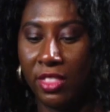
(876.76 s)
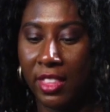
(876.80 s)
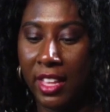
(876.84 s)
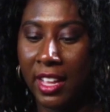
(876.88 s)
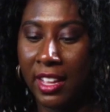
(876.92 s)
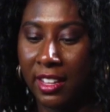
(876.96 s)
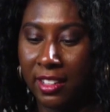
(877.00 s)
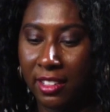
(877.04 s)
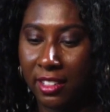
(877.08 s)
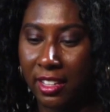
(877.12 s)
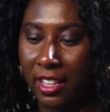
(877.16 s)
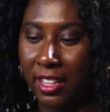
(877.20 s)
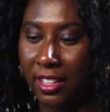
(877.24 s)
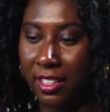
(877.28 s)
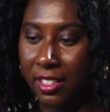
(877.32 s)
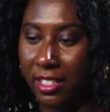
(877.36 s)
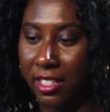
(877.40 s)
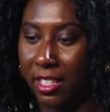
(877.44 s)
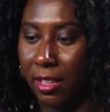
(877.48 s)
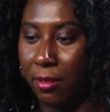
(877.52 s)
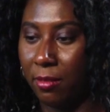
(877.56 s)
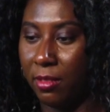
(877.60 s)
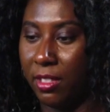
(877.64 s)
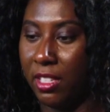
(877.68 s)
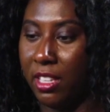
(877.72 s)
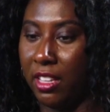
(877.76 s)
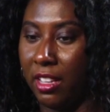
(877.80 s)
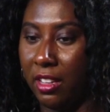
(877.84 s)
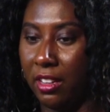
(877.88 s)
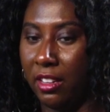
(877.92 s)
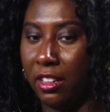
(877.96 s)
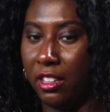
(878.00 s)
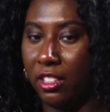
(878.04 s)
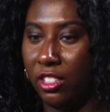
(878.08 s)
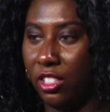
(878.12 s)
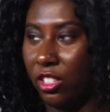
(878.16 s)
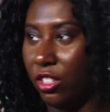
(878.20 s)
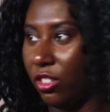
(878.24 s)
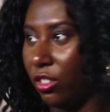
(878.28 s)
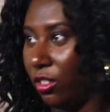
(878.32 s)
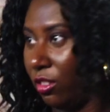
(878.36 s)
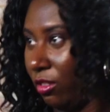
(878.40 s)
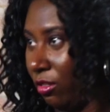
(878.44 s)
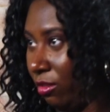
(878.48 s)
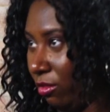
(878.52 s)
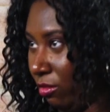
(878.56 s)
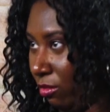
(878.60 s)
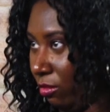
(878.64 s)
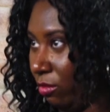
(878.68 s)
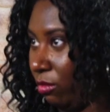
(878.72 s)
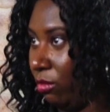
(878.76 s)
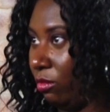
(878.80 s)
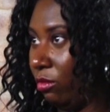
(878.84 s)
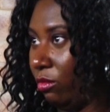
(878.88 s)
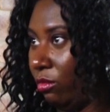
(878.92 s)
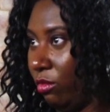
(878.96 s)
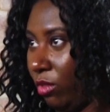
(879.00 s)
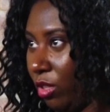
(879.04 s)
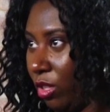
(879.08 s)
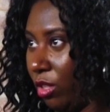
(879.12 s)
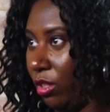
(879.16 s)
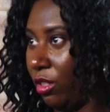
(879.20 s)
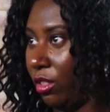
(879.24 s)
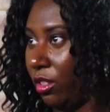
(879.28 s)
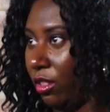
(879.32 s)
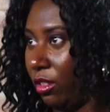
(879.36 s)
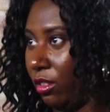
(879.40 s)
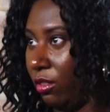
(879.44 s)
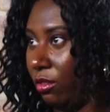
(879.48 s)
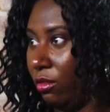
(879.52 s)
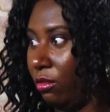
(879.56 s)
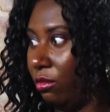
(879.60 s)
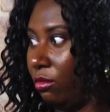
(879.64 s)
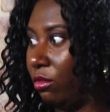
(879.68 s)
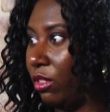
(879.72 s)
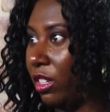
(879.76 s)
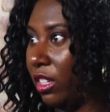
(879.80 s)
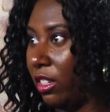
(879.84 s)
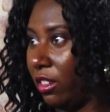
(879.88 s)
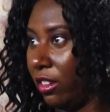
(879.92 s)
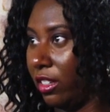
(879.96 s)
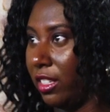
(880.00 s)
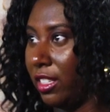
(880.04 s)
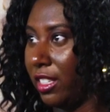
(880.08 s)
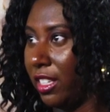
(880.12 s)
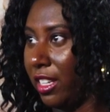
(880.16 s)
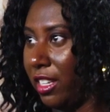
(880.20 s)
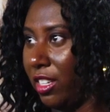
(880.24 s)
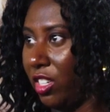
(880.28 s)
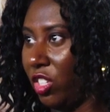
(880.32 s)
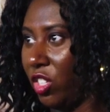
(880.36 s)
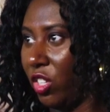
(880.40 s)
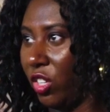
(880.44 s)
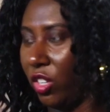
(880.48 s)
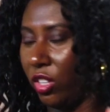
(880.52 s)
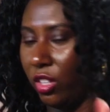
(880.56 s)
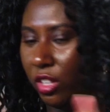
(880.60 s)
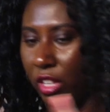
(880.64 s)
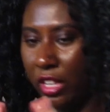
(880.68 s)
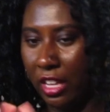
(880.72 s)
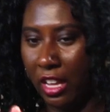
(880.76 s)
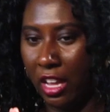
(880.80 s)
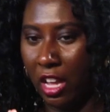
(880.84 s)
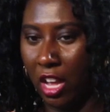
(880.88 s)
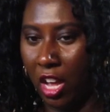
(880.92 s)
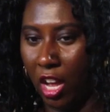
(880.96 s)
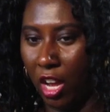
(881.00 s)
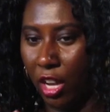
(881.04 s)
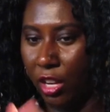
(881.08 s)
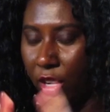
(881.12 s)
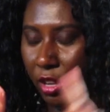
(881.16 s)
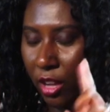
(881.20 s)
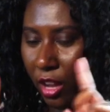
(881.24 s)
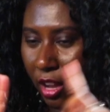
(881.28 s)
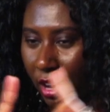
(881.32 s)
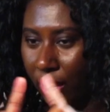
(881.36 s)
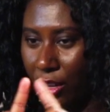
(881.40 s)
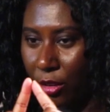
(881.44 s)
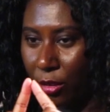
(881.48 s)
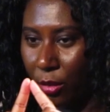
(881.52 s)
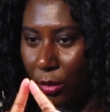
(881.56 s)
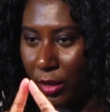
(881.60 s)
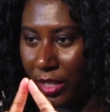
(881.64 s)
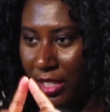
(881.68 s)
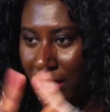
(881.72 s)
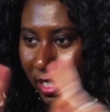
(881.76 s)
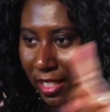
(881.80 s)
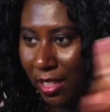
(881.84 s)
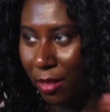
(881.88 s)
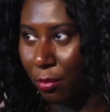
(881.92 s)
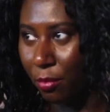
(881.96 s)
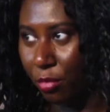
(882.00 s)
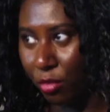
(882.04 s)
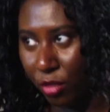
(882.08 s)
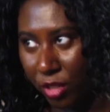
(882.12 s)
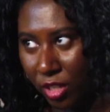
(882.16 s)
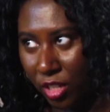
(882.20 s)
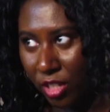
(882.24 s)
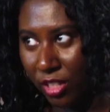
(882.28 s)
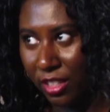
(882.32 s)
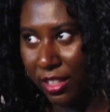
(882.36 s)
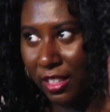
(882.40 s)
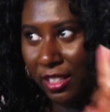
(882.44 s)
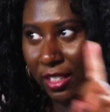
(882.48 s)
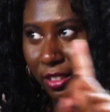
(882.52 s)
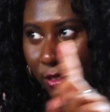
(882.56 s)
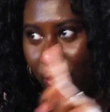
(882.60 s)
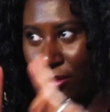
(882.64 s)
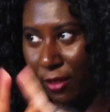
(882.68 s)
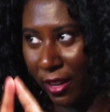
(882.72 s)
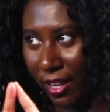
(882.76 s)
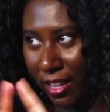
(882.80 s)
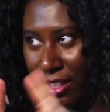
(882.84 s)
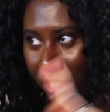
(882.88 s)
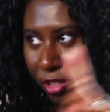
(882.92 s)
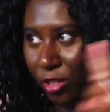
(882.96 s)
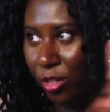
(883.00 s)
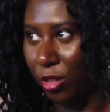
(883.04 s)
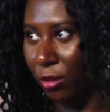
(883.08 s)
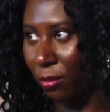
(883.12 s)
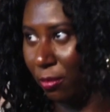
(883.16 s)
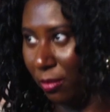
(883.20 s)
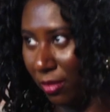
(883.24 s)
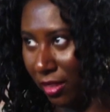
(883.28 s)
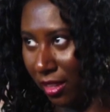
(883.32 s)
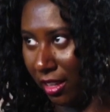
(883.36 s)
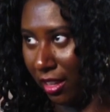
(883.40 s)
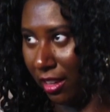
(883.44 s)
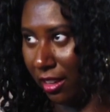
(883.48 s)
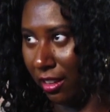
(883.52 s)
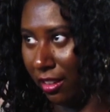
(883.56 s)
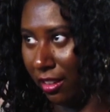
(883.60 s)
that accepting to the realization, I always see a bridge. There's a faith jump there.